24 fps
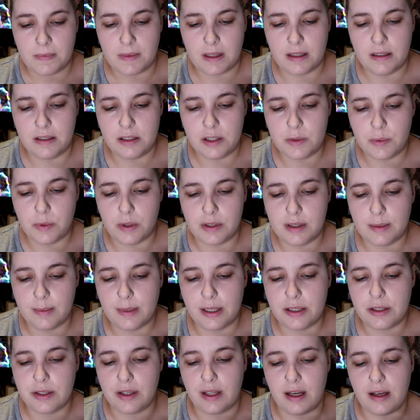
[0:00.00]
There just wasn't
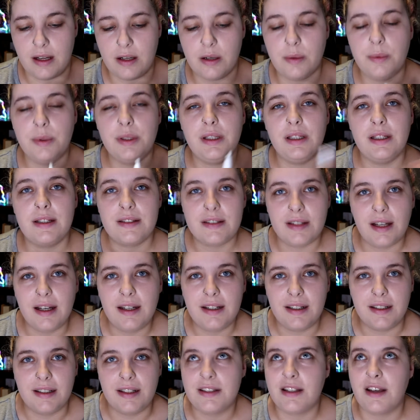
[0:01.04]
much there. I got really
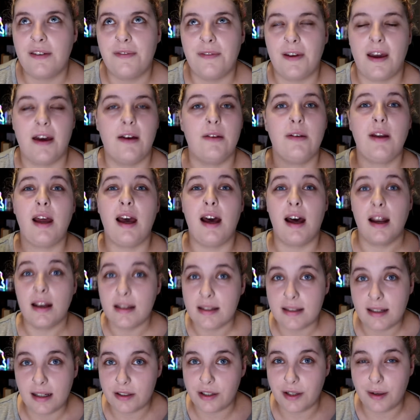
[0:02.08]
excited because I found
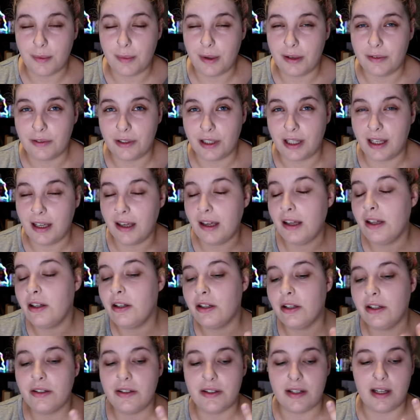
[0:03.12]
Anastasia Beverly
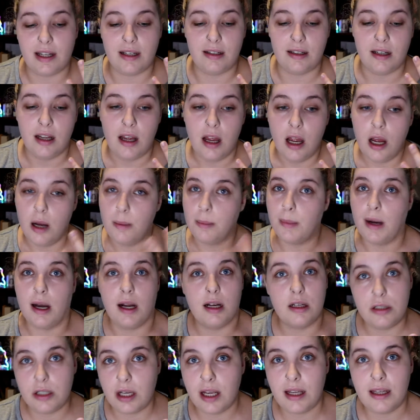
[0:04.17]
Hills and
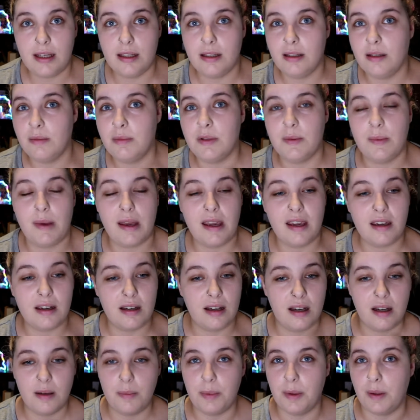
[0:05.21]
Marc Jacobs
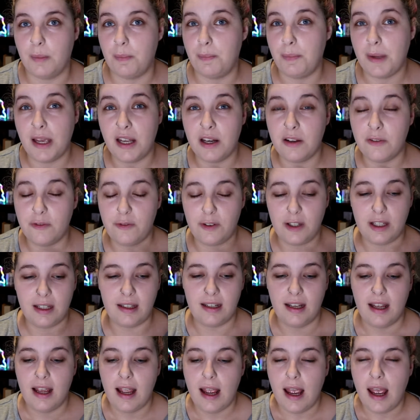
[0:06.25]
makeup and Benefit,